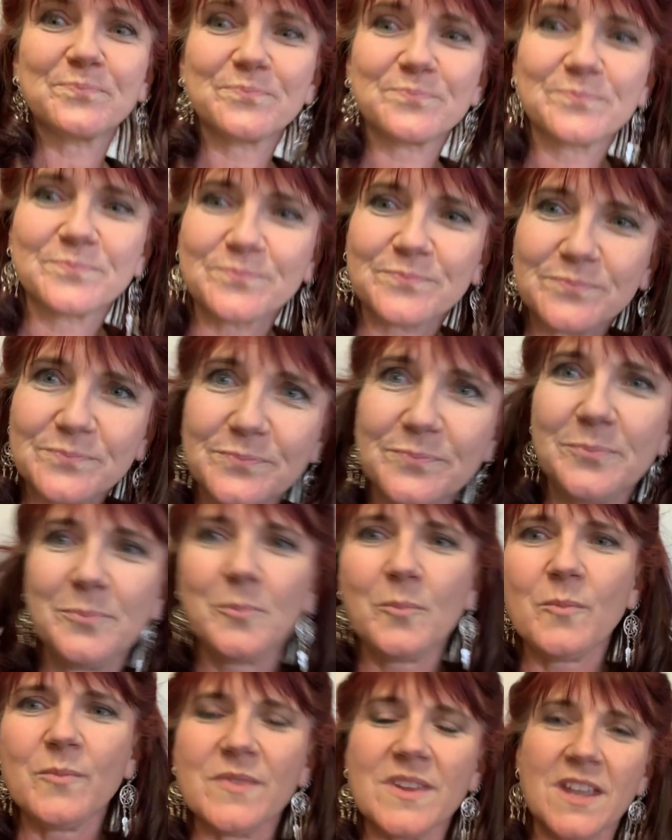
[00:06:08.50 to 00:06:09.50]
drink.
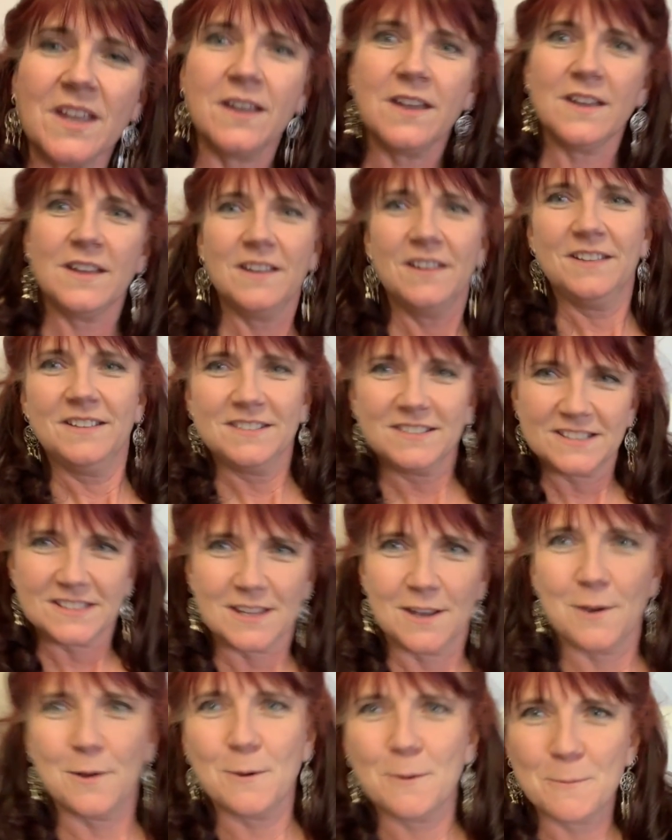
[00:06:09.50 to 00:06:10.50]

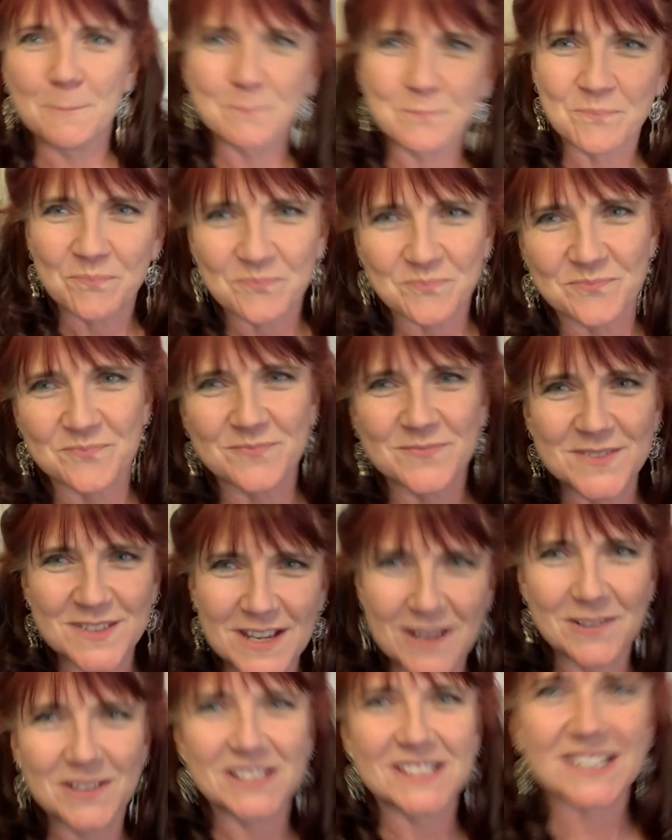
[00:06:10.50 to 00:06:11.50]
So, so
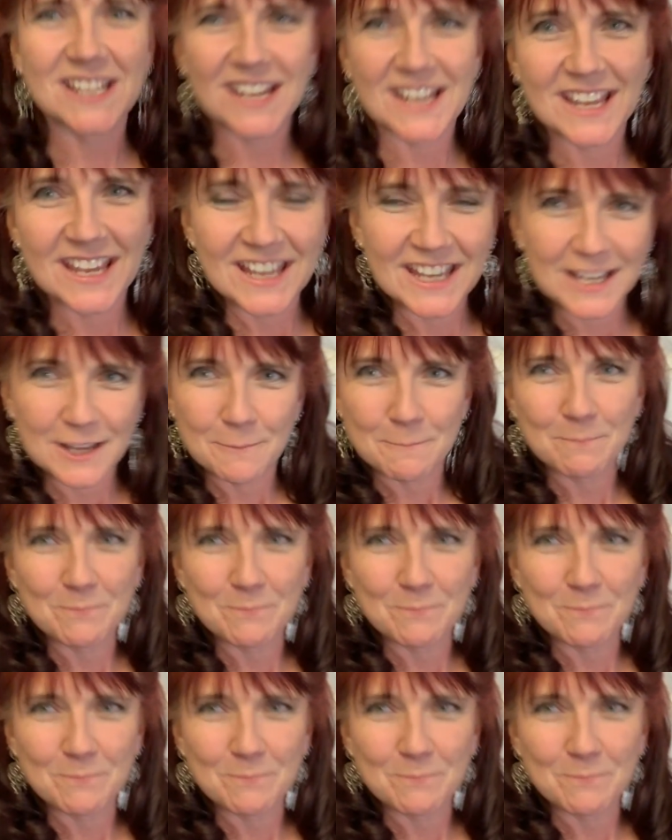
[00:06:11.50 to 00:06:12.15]
I'd say,